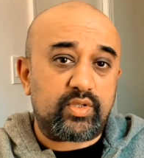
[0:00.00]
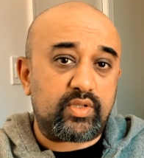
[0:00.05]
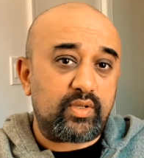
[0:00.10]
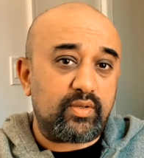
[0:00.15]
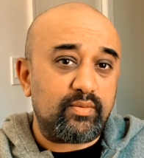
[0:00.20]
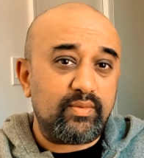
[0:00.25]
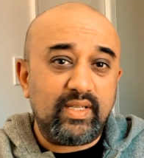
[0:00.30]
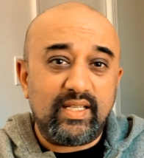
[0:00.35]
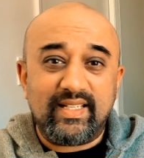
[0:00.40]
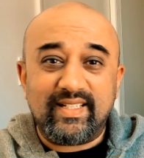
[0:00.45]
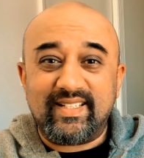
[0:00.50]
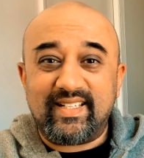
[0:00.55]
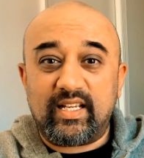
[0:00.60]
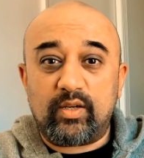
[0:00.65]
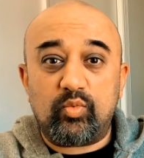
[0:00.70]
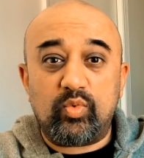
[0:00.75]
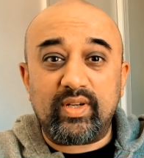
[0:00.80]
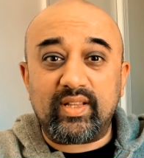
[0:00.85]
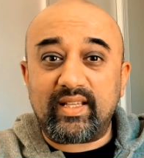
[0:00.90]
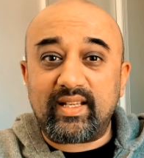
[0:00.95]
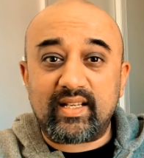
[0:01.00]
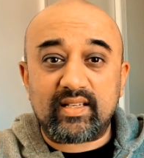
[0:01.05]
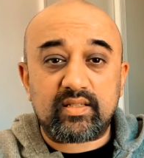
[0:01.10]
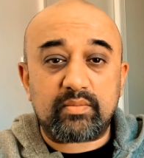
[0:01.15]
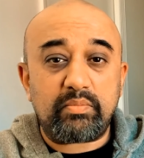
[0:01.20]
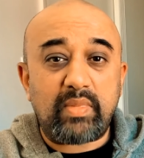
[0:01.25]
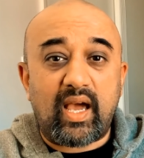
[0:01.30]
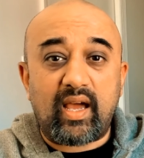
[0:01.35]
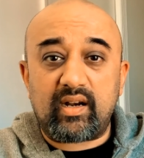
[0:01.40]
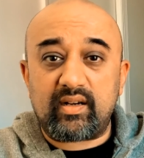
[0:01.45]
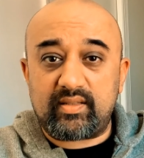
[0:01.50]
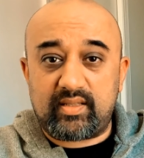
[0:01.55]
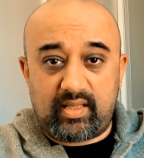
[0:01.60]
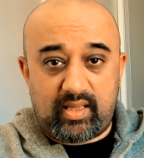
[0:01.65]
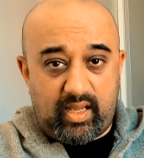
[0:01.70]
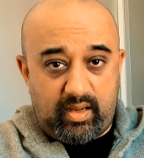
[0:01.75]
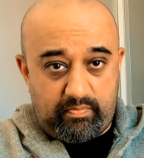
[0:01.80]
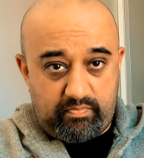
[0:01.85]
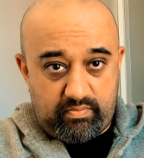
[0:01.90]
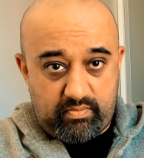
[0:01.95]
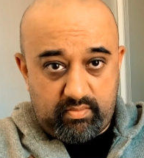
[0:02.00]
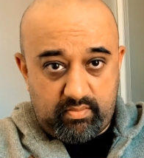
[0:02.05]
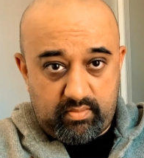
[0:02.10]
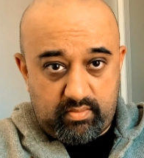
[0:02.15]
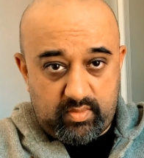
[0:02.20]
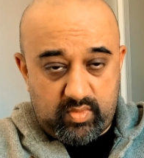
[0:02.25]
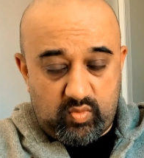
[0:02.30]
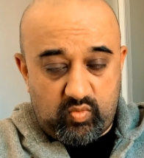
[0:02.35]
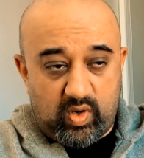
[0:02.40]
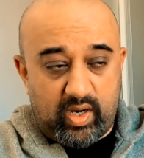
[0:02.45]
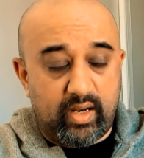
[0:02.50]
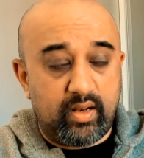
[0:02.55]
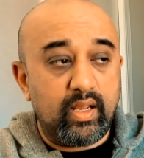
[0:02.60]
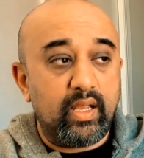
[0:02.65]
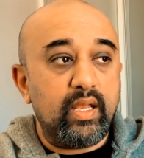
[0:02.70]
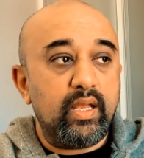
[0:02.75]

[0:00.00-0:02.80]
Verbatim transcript: so it really doesn't matter to them, right?